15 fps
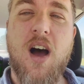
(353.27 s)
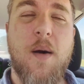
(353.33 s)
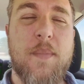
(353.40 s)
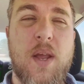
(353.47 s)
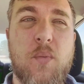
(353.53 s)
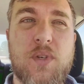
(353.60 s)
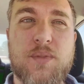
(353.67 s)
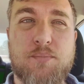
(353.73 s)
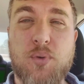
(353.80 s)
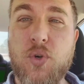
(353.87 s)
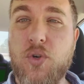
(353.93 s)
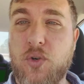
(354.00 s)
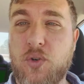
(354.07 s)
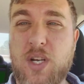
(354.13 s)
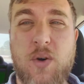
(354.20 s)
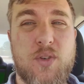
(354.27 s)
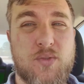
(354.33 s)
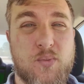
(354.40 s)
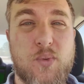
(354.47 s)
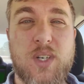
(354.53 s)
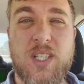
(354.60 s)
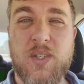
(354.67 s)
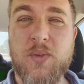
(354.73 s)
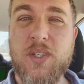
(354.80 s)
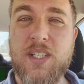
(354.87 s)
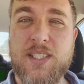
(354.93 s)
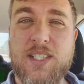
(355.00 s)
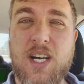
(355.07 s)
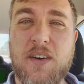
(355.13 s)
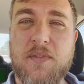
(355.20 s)
it was brutal. It was really,
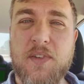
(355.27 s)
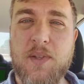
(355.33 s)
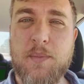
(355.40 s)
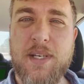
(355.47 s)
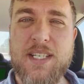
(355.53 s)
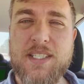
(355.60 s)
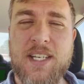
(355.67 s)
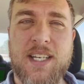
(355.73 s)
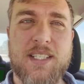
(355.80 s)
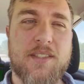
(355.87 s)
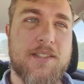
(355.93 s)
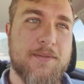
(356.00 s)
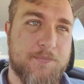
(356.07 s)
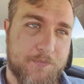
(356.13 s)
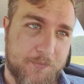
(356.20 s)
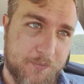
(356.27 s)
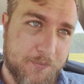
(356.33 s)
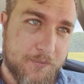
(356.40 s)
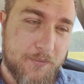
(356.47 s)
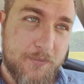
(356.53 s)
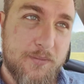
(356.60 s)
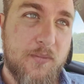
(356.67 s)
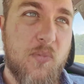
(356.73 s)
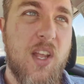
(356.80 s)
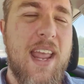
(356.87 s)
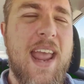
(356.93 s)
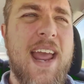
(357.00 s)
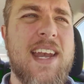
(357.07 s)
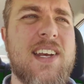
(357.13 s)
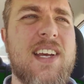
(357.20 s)
really tough for the business.
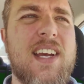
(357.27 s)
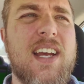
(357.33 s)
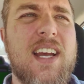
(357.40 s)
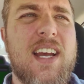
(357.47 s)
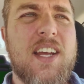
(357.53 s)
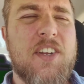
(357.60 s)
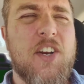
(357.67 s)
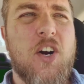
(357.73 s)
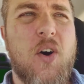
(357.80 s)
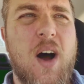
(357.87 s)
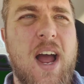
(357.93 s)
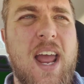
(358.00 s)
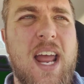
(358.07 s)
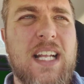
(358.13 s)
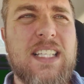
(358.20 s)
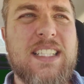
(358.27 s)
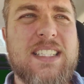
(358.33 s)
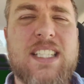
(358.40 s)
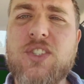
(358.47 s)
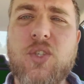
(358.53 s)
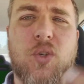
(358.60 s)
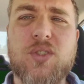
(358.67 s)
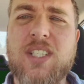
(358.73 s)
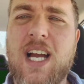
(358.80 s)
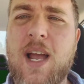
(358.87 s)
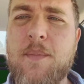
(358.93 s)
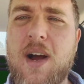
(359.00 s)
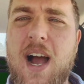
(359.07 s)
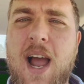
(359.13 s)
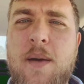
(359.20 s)
And, you know, this whole
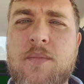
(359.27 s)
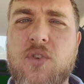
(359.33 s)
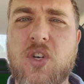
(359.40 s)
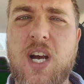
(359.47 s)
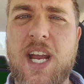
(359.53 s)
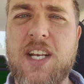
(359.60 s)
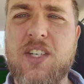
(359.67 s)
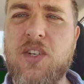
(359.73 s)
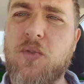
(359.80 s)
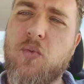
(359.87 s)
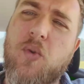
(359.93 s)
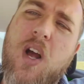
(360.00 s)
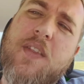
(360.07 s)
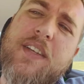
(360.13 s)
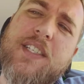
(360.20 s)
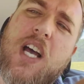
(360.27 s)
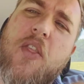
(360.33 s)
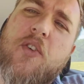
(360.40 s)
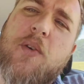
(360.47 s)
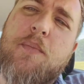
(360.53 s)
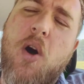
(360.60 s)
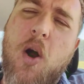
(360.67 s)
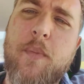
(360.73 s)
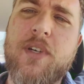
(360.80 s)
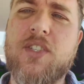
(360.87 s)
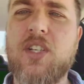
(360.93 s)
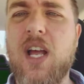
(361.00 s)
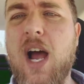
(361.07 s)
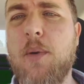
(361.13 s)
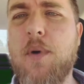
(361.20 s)
time I'm trying to run these other departments
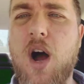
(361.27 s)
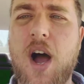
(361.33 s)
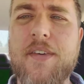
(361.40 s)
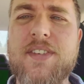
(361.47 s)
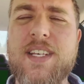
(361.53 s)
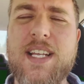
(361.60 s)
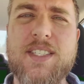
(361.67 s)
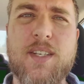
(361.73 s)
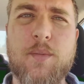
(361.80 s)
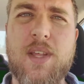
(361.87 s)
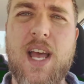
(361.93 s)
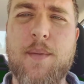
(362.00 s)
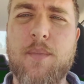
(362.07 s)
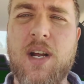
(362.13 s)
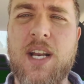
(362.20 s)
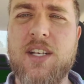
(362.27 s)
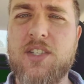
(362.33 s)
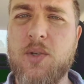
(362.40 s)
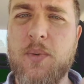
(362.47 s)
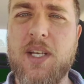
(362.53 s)
to help offset some of that money so we